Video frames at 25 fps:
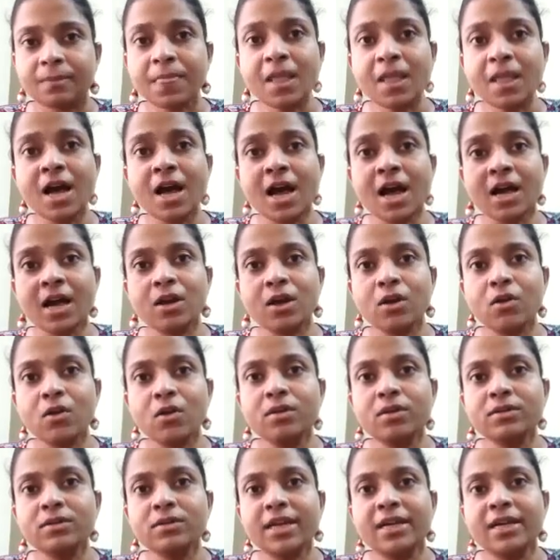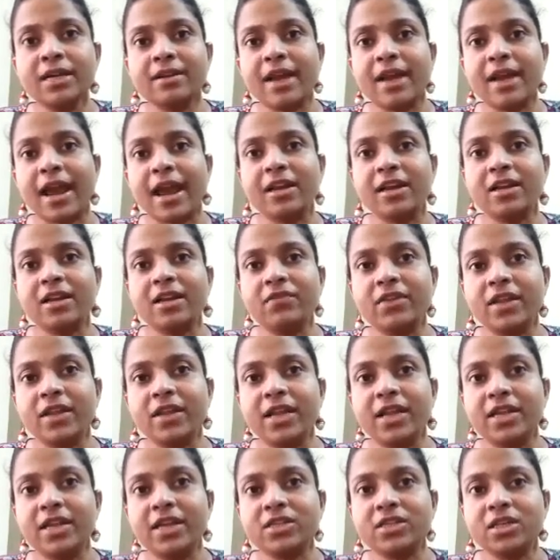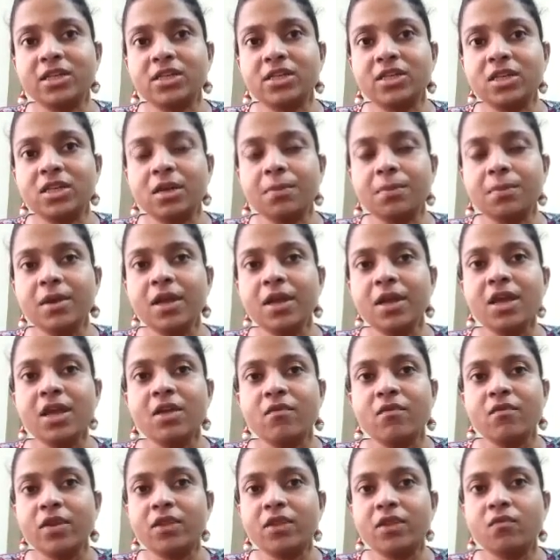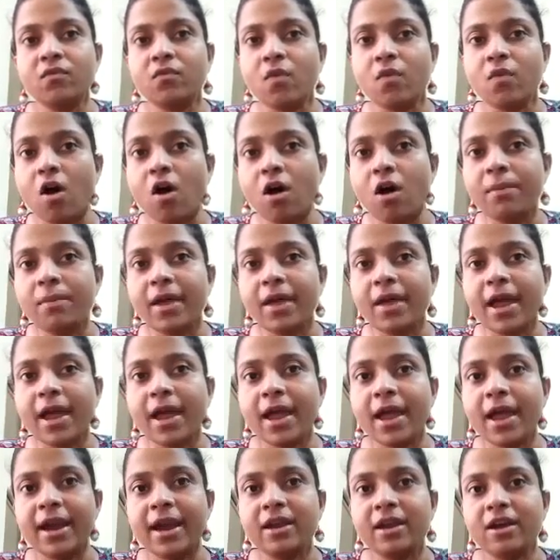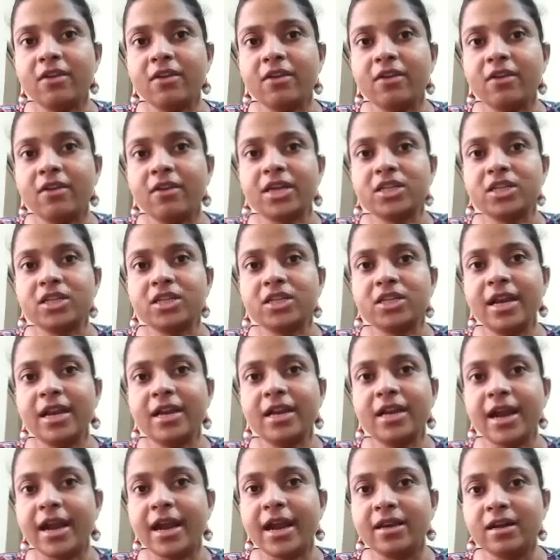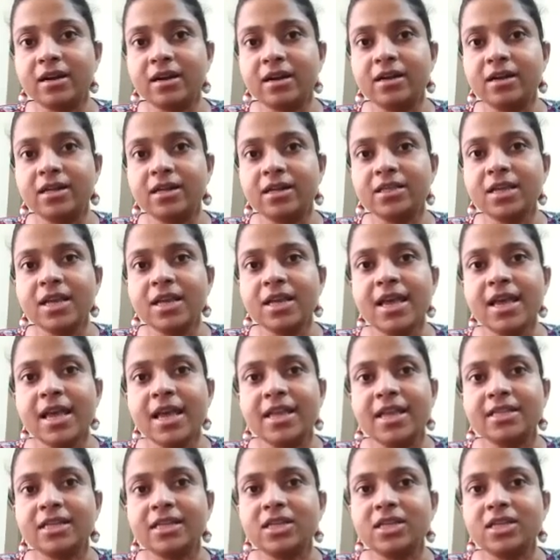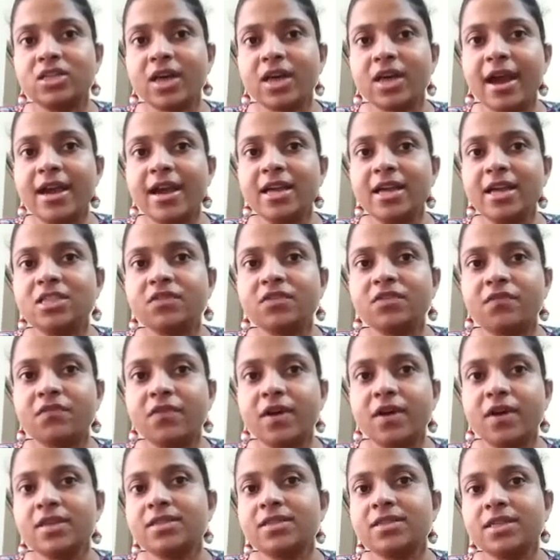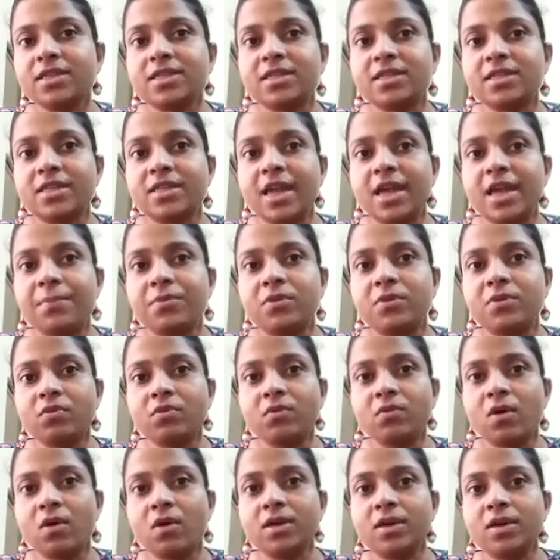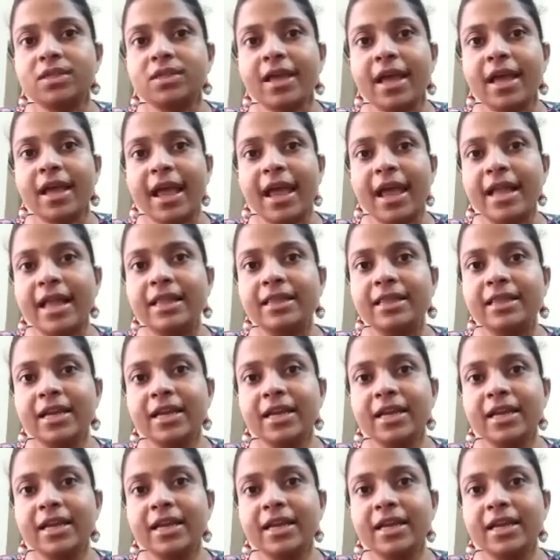A close interactive relationship with warm and affectionate adults is a child's first step towards healthy